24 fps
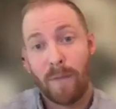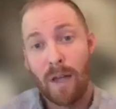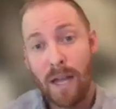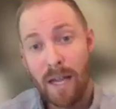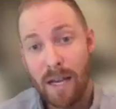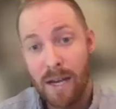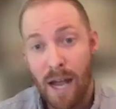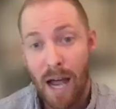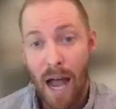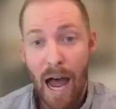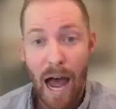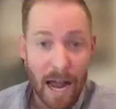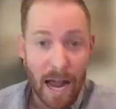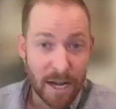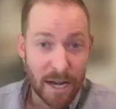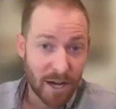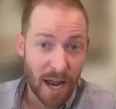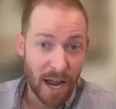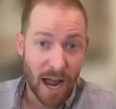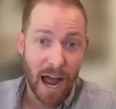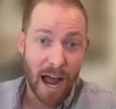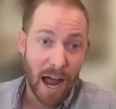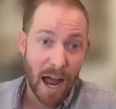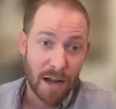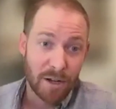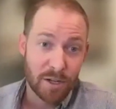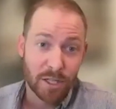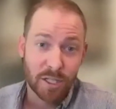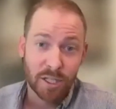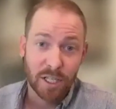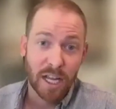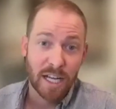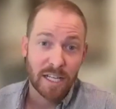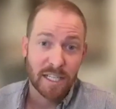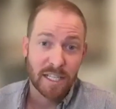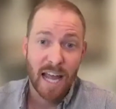And so, I'd just
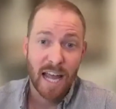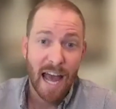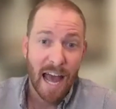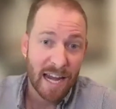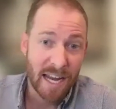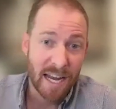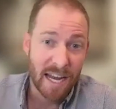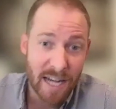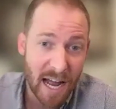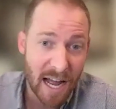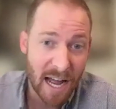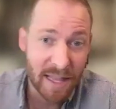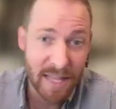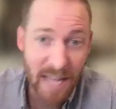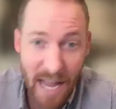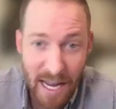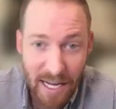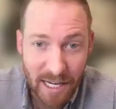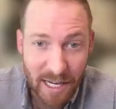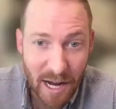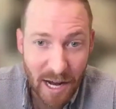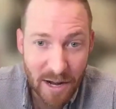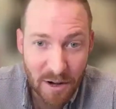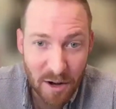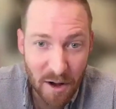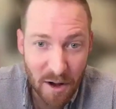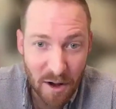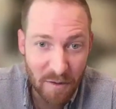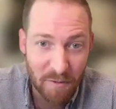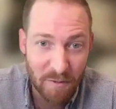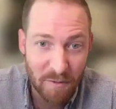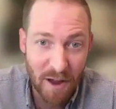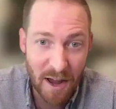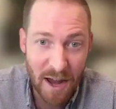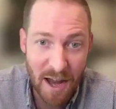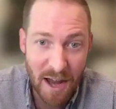like to add in on that, Kendra,
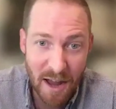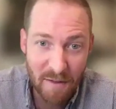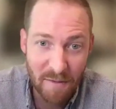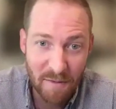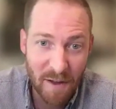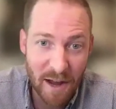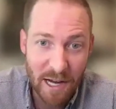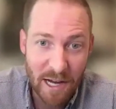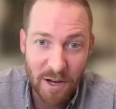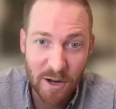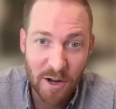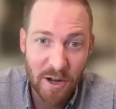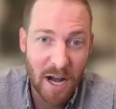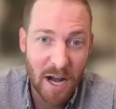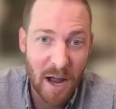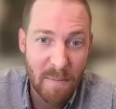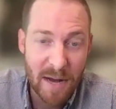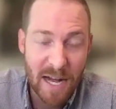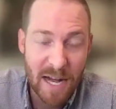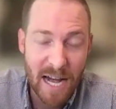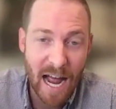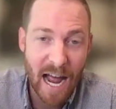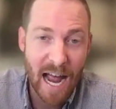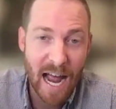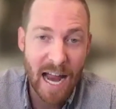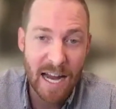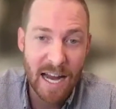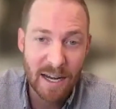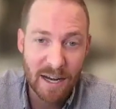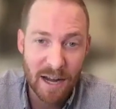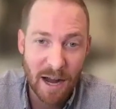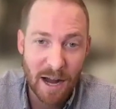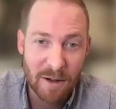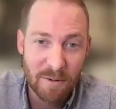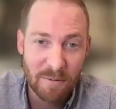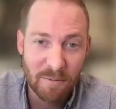yeah. if I could. I mean, I
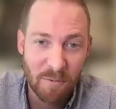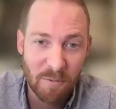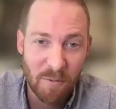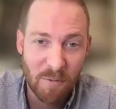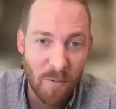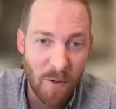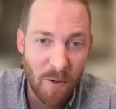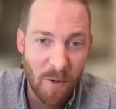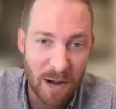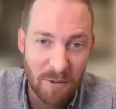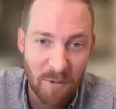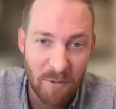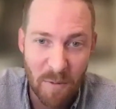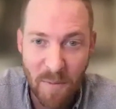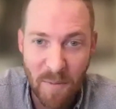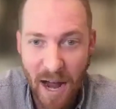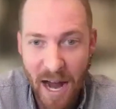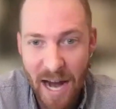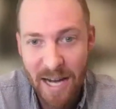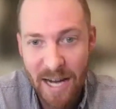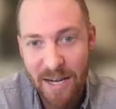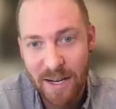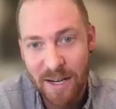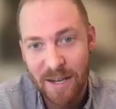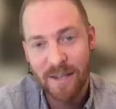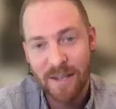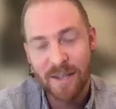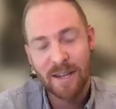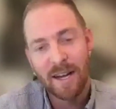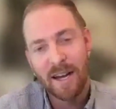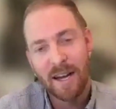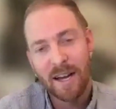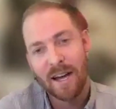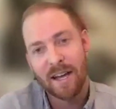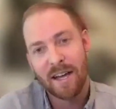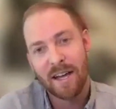want to remind
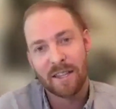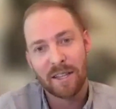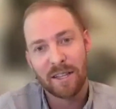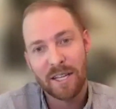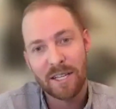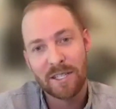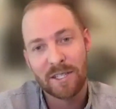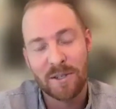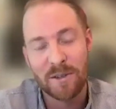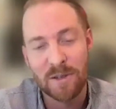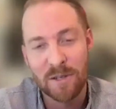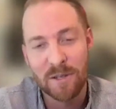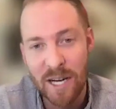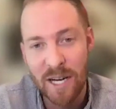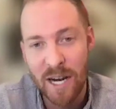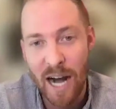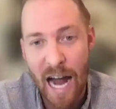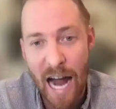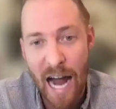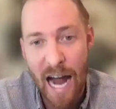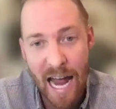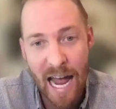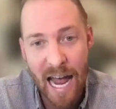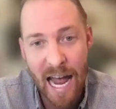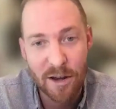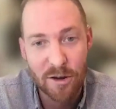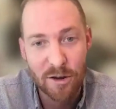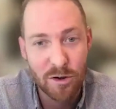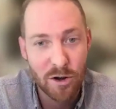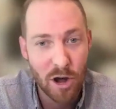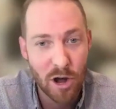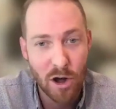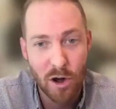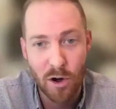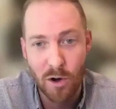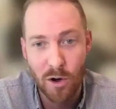the listeners here, I had
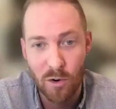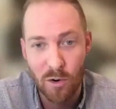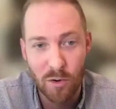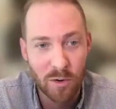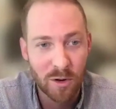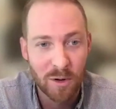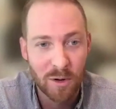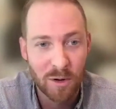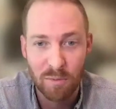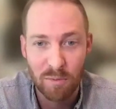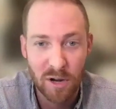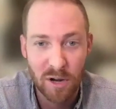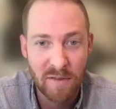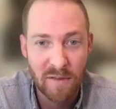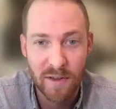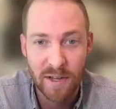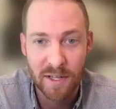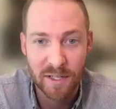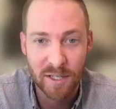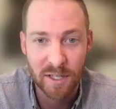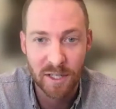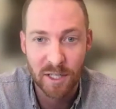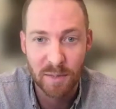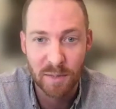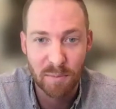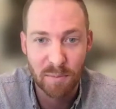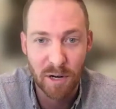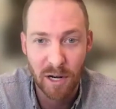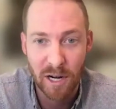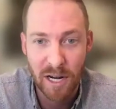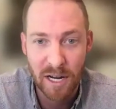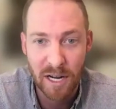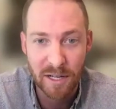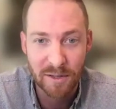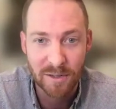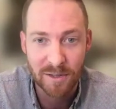no previous
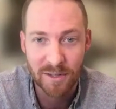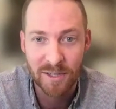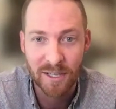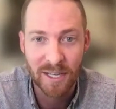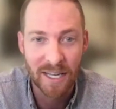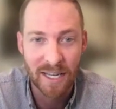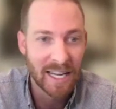experience